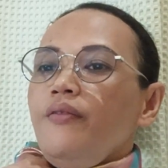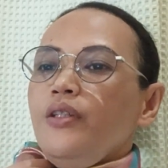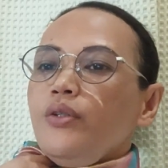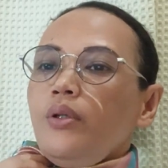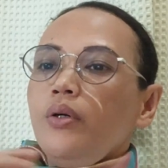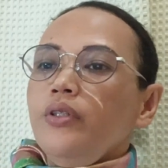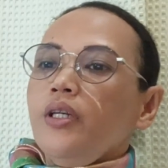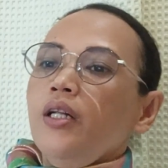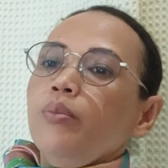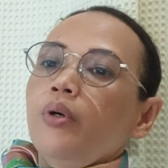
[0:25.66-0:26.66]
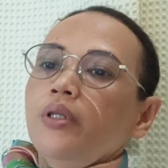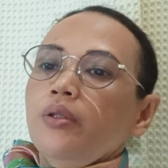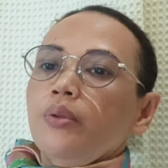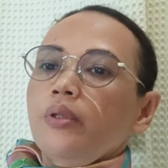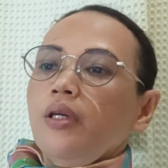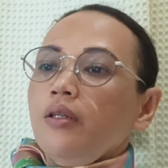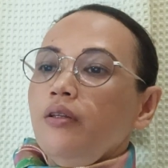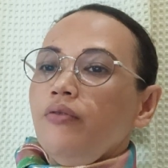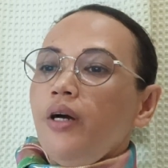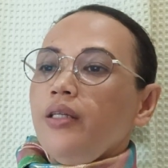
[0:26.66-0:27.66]
Physiological monitoring and
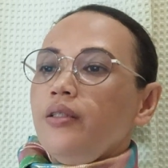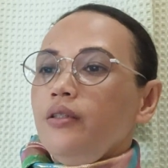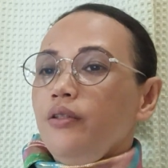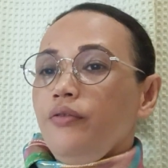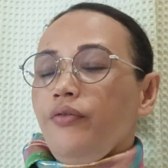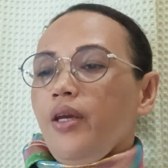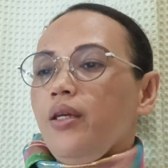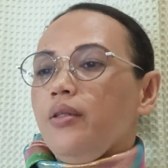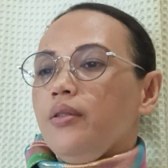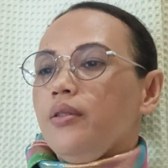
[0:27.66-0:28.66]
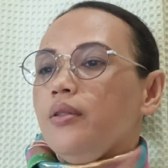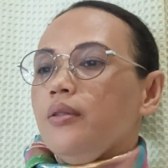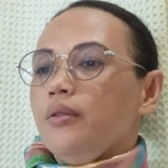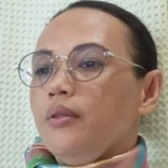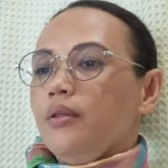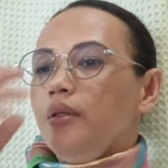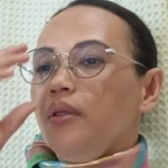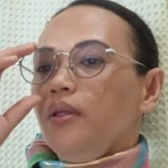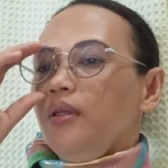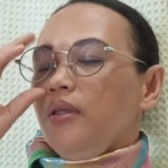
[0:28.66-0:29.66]
device interface
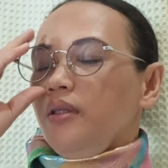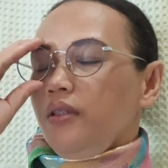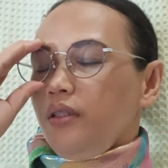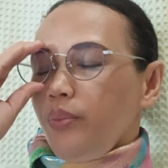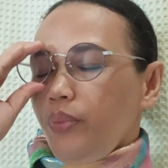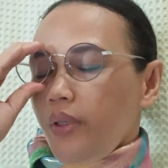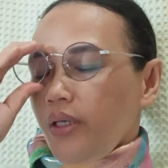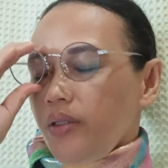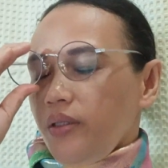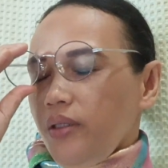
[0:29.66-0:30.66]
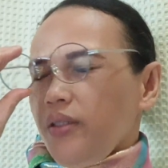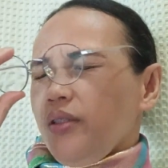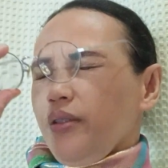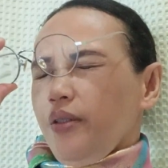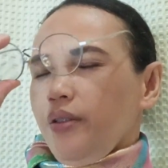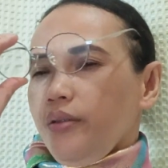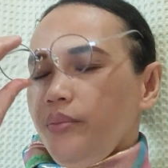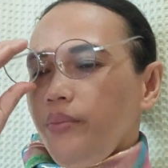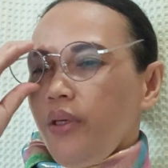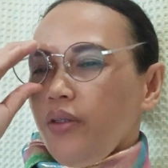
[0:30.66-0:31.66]
is a process of
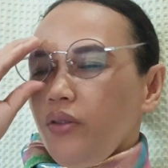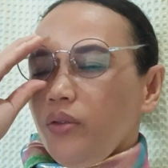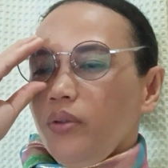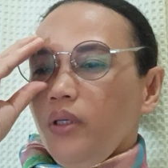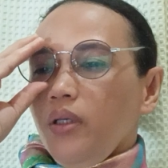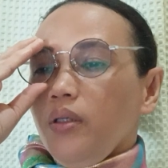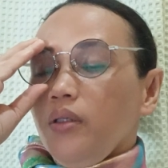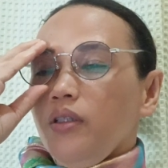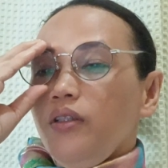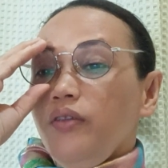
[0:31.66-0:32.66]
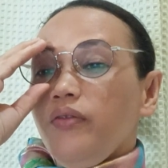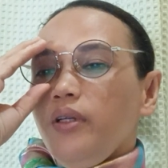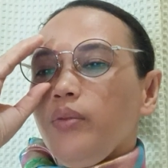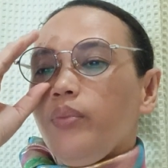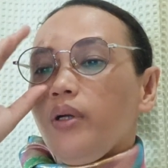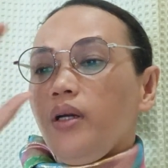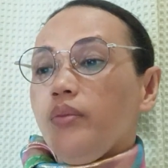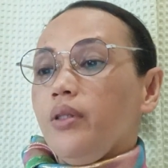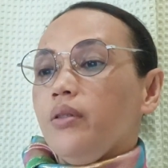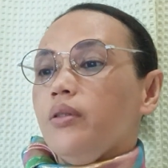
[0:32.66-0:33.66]
measuring the different
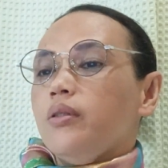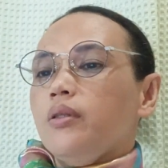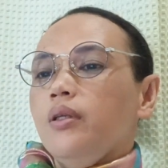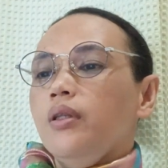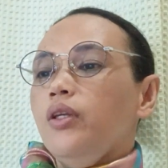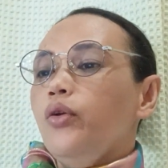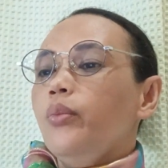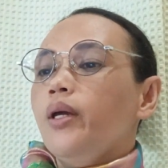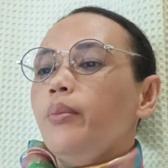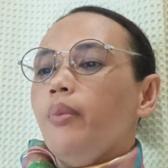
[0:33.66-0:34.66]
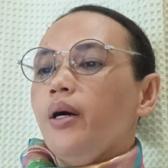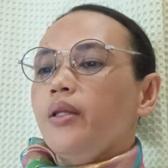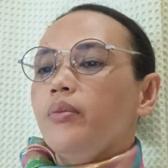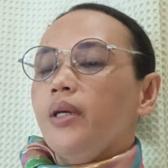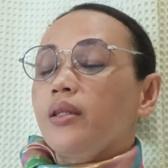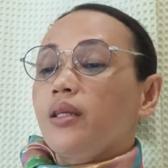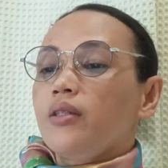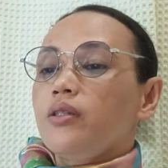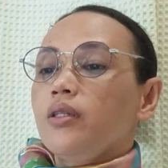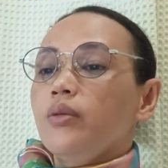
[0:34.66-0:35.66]
parameters in the human body by
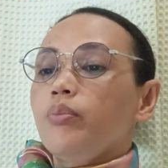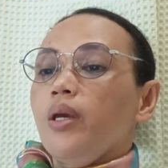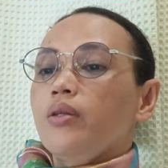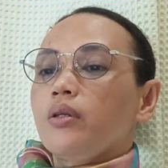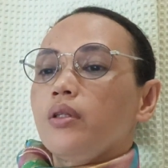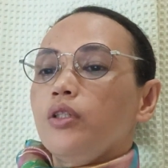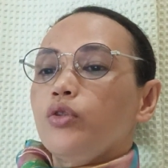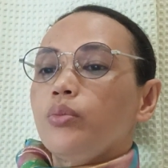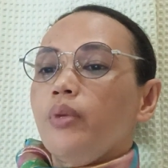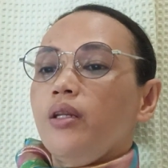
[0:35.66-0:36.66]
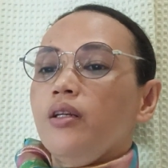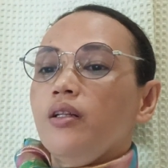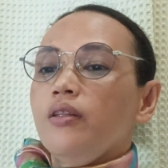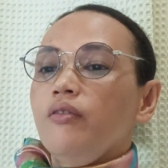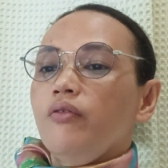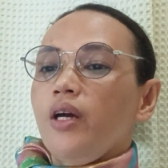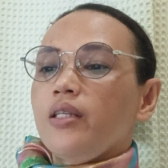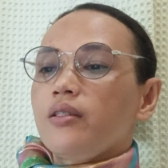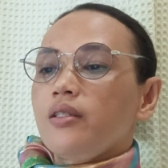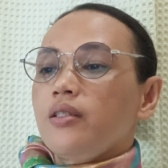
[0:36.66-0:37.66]
attaching the patient into medical
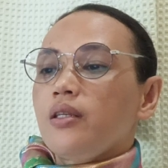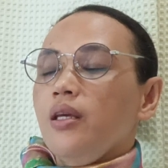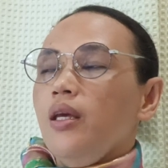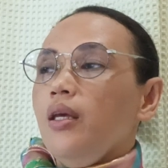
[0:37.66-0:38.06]
devices